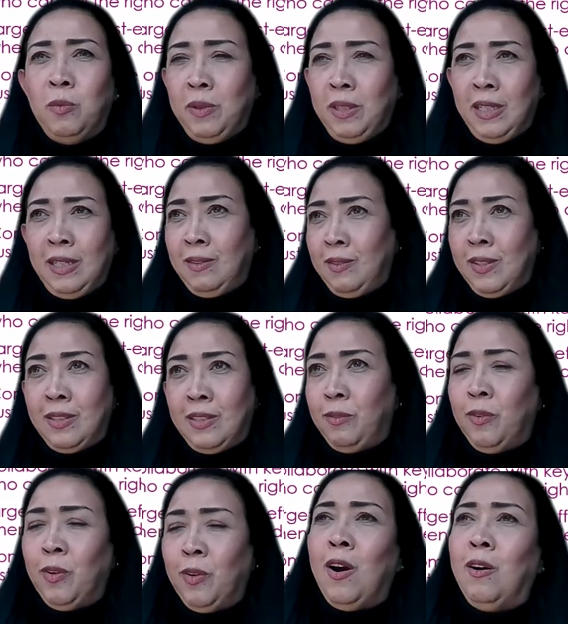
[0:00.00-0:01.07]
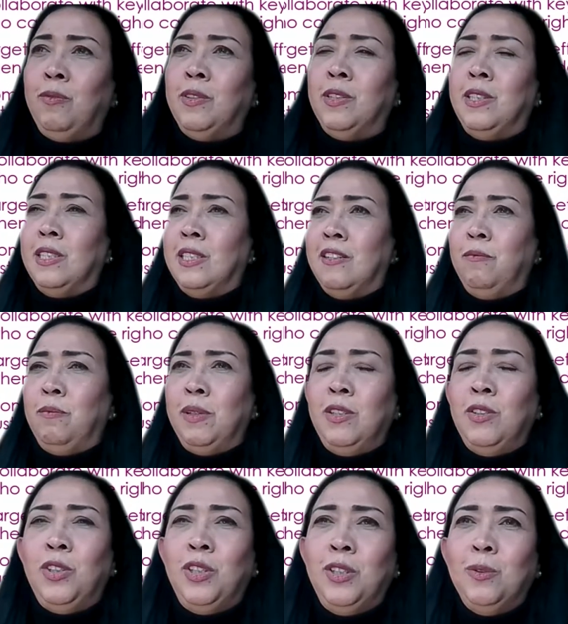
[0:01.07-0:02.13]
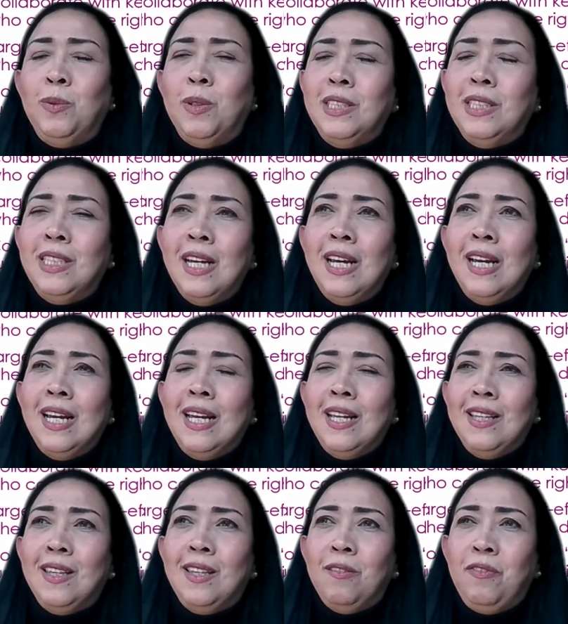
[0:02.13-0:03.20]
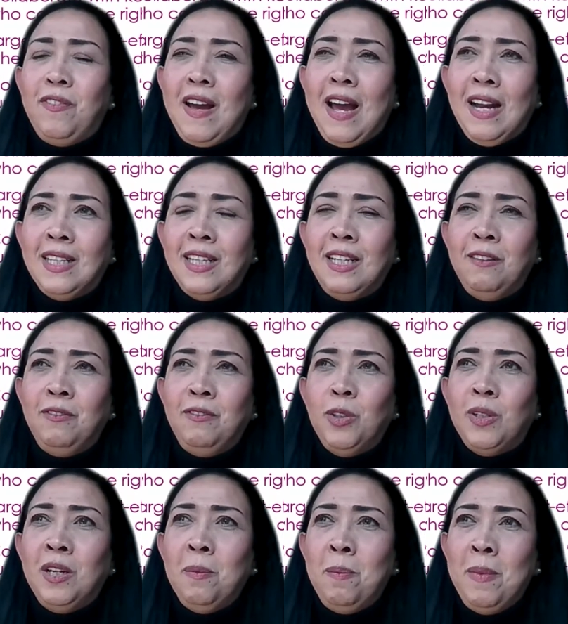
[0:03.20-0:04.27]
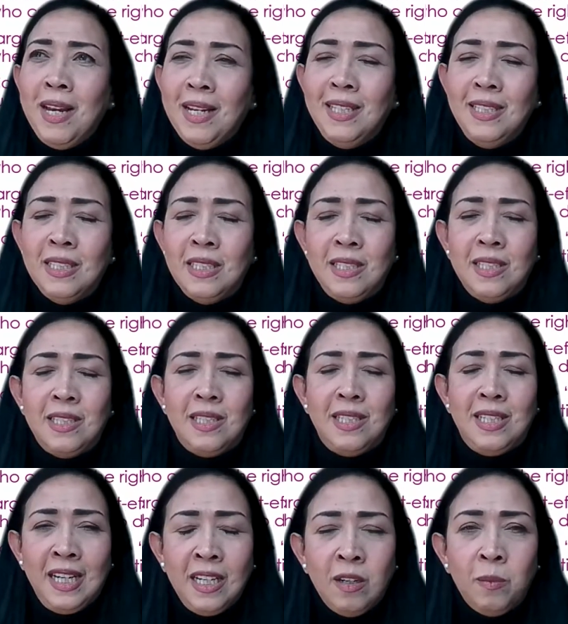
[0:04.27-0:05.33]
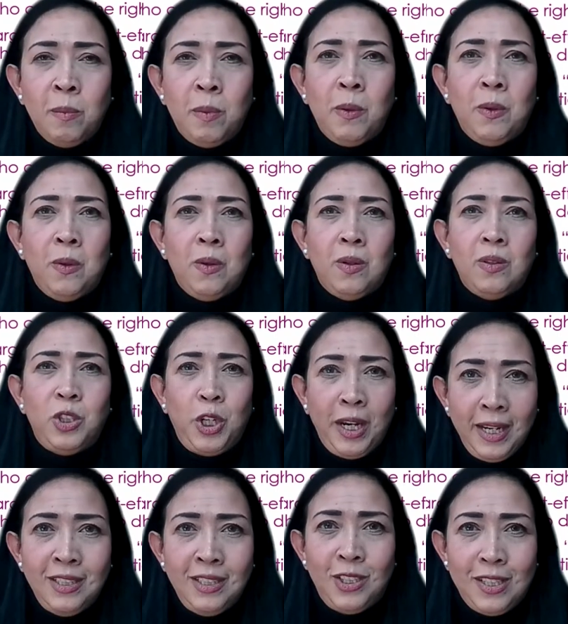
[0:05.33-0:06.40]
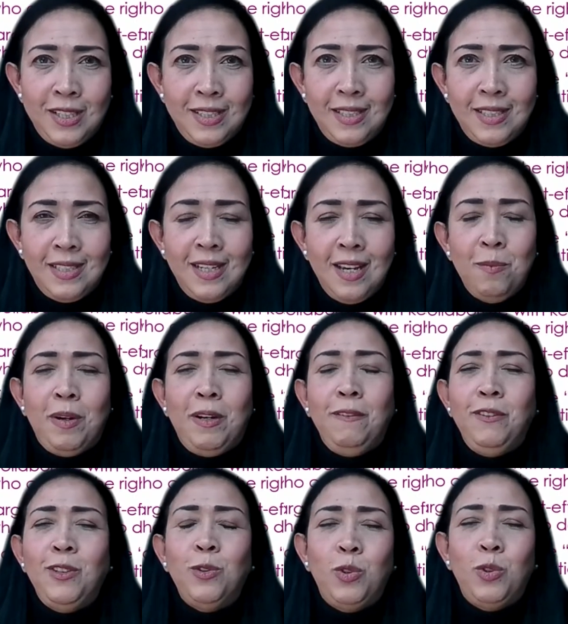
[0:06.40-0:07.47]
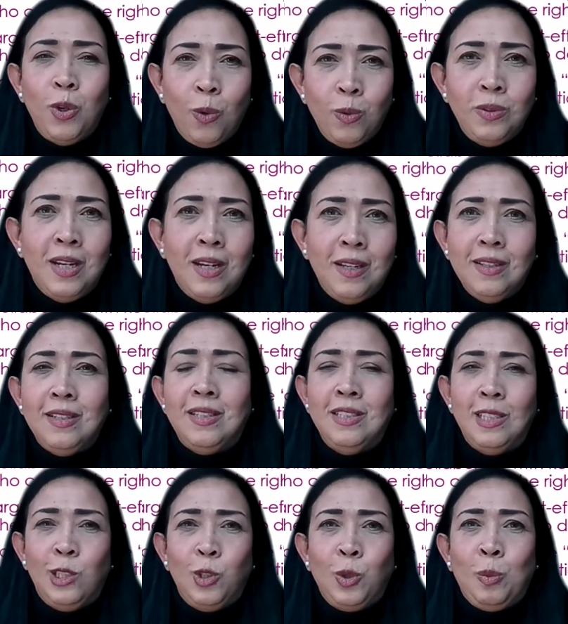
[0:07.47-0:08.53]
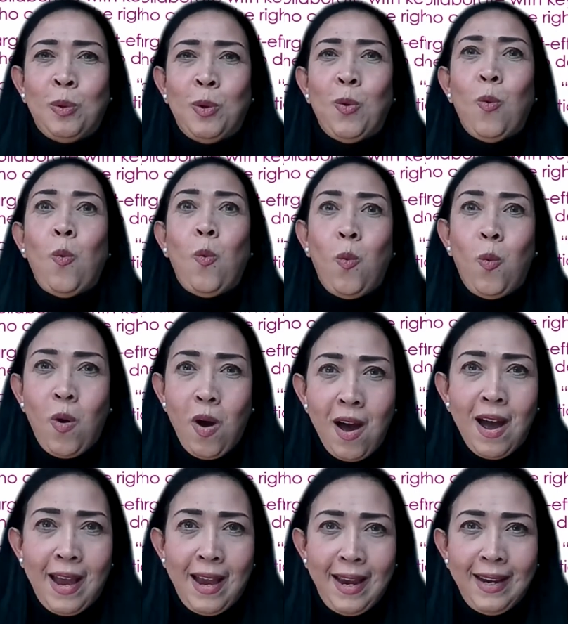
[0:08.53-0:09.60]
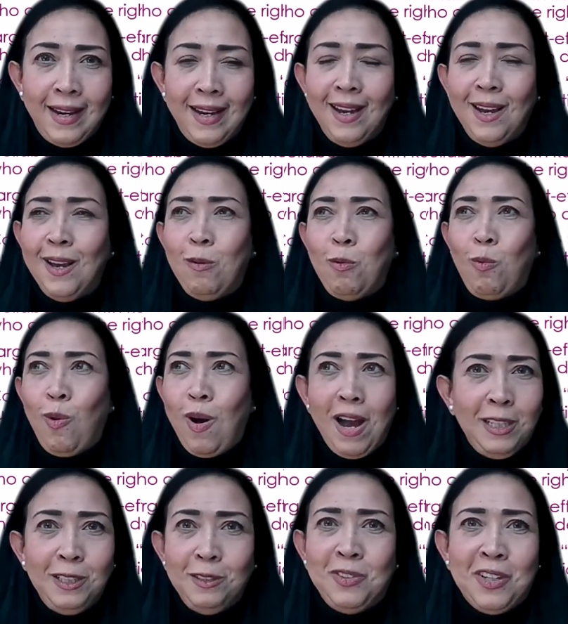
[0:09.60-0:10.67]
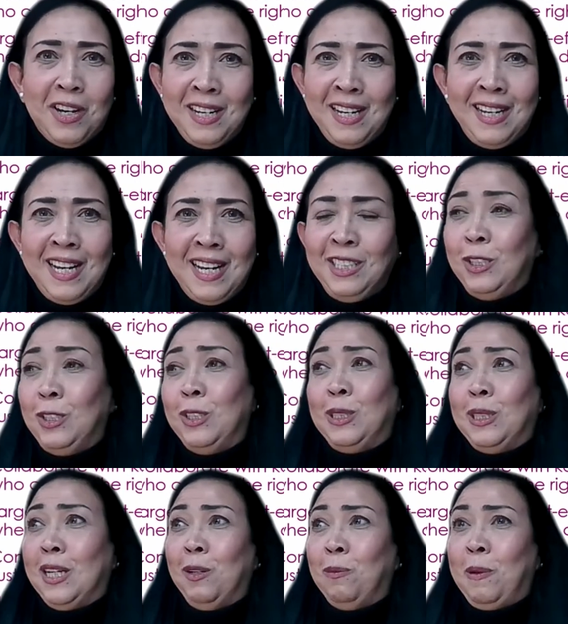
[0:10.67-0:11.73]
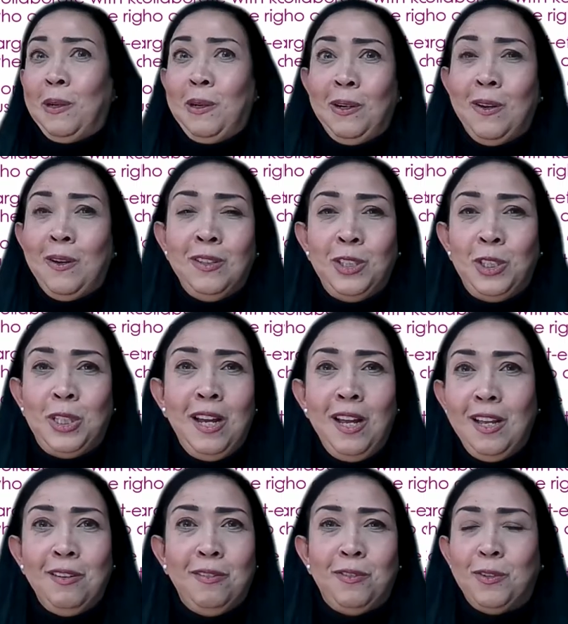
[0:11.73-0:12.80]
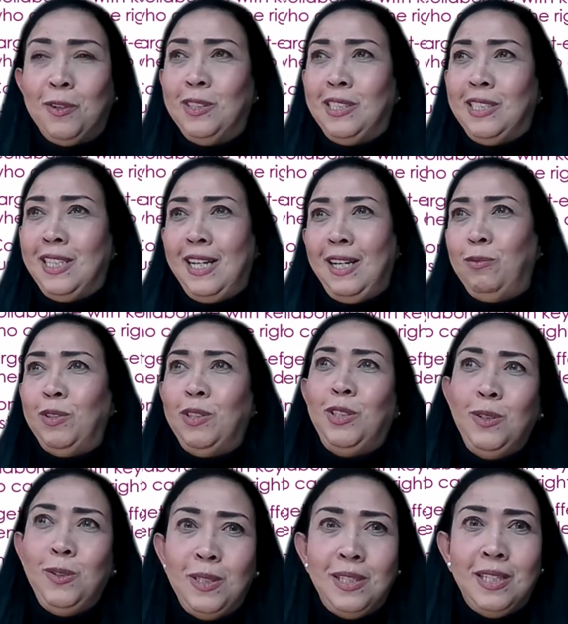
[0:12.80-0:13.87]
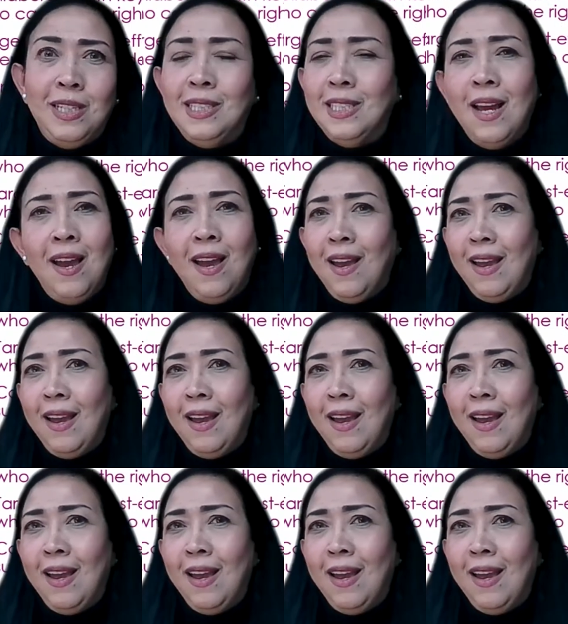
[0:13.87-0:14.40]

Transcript: with me in the different conferences I've been to was the fact that if you can make these sustainable changes, but if you don't tell the consumer why you've done it, and you just sort of put it on the shelf or say, reduce this,